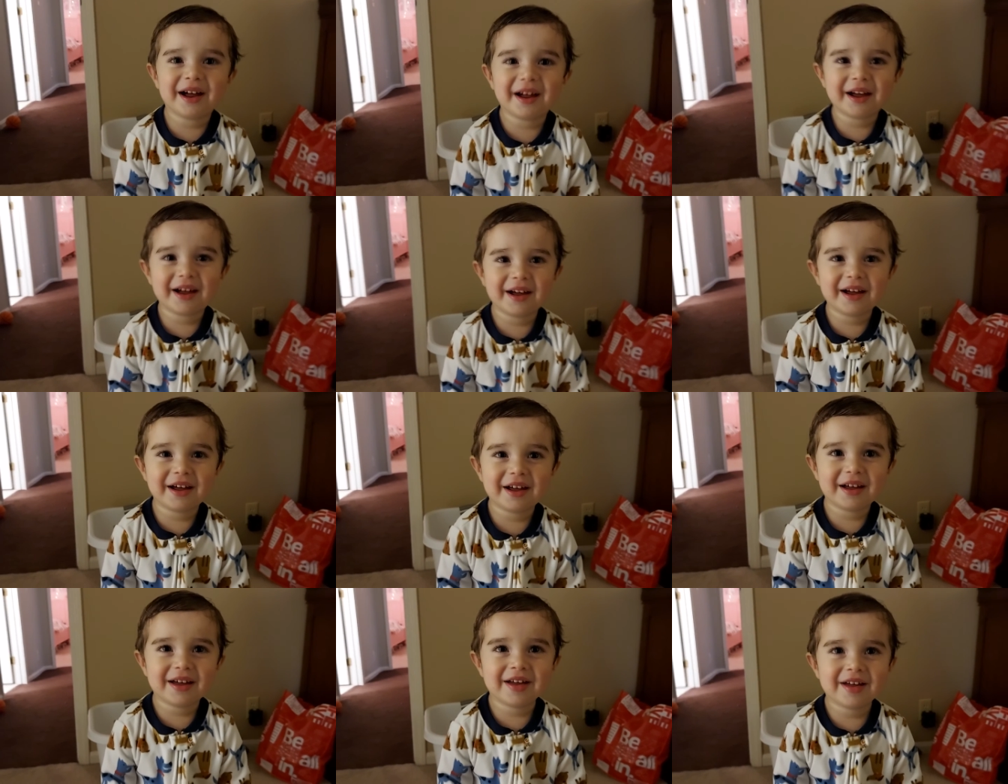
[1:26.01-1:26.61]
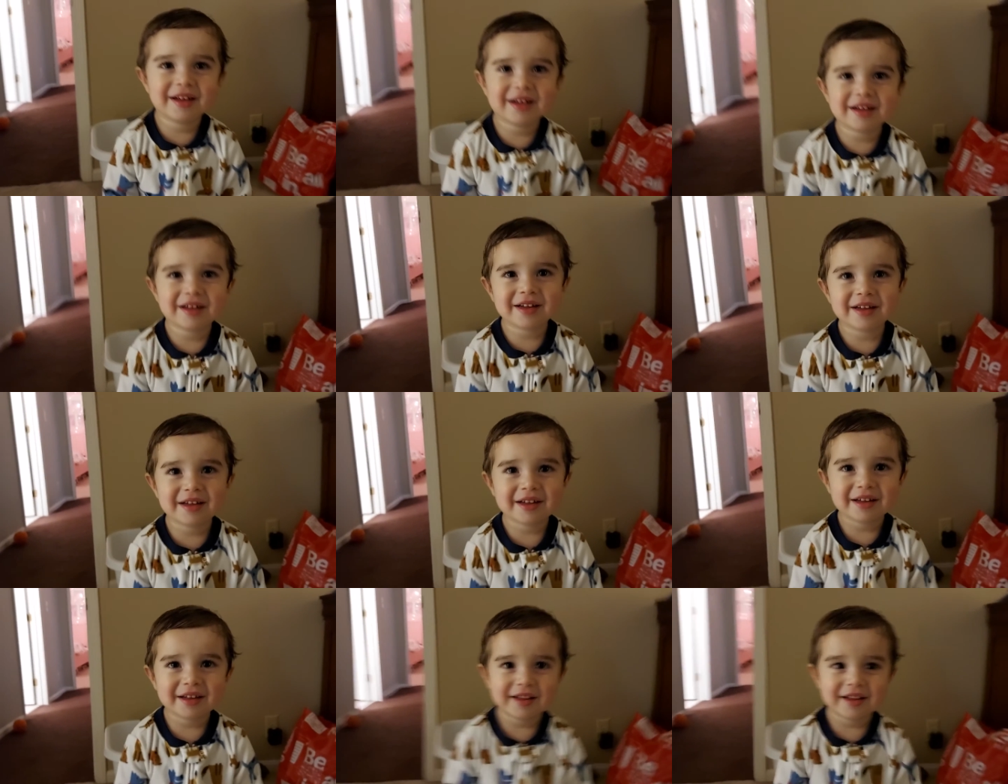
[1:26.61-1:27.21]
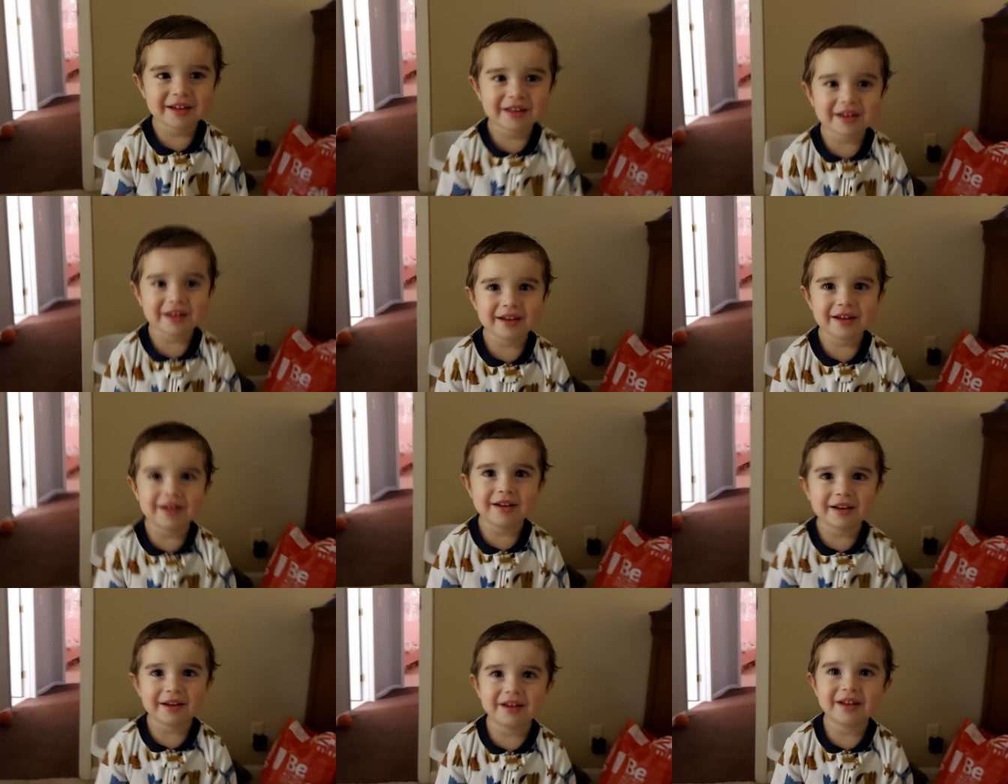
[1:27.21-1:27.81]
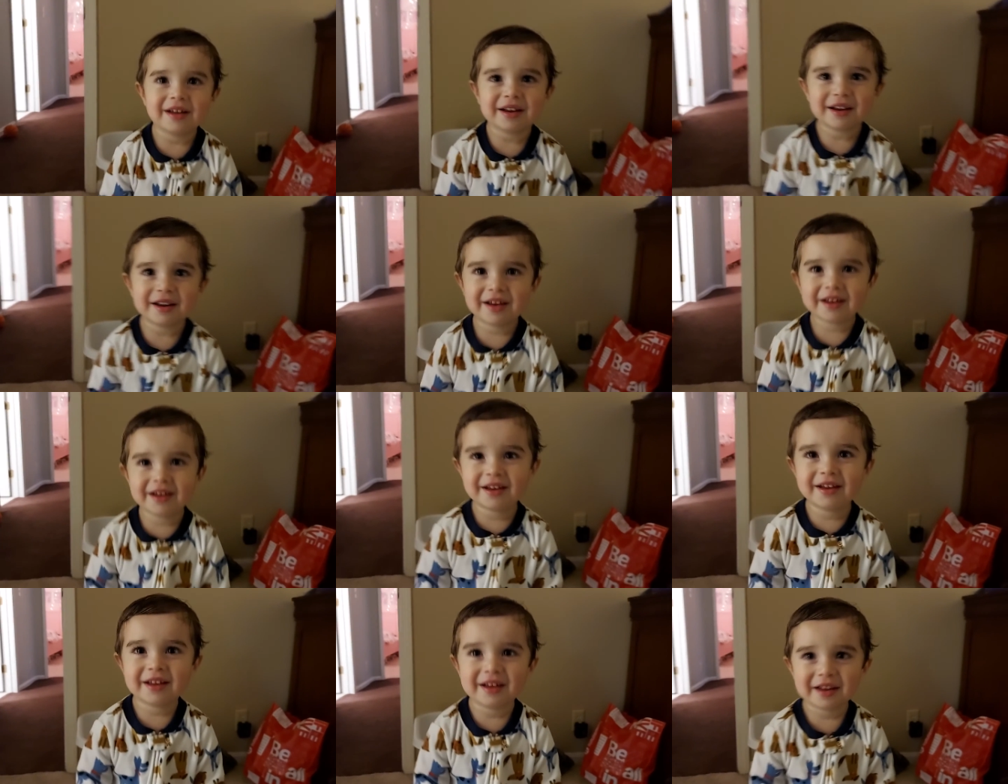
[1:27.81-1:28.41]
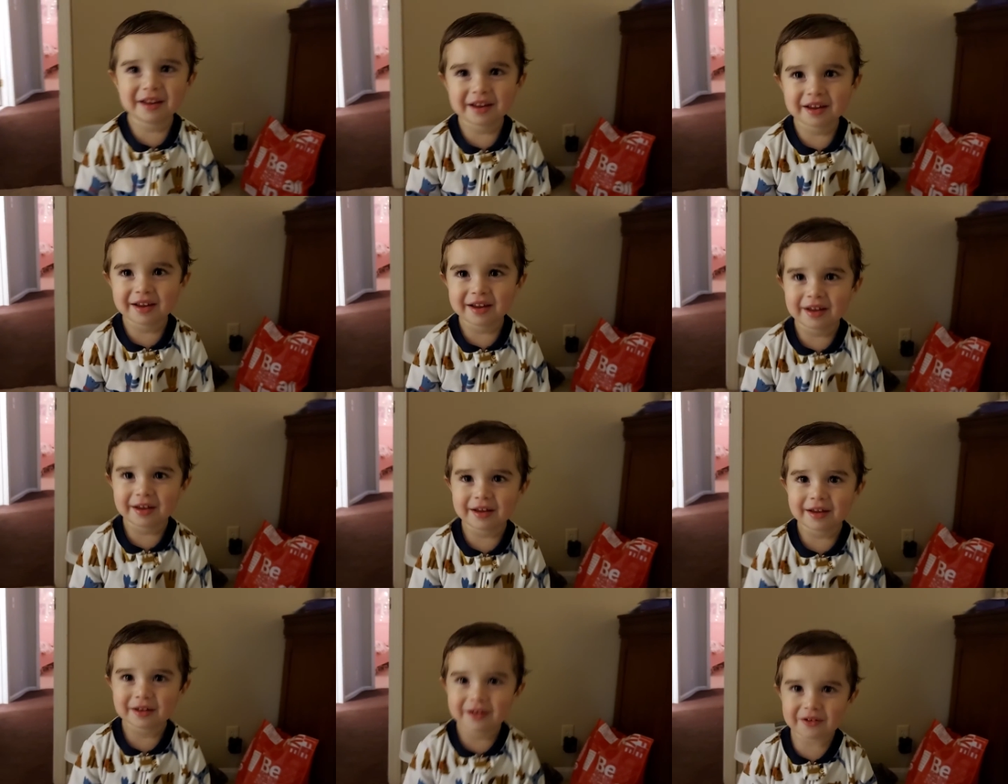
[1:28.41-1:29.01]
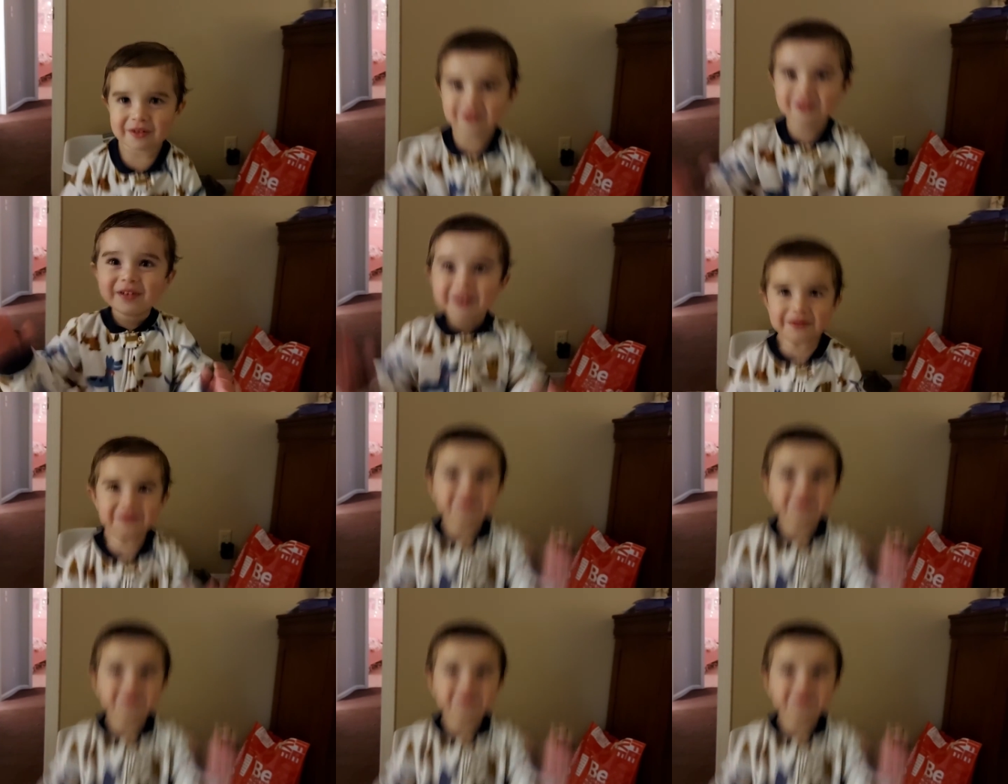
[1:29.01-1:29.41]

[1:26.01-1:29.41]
Good. Oh, what about a frog? What does a frog say?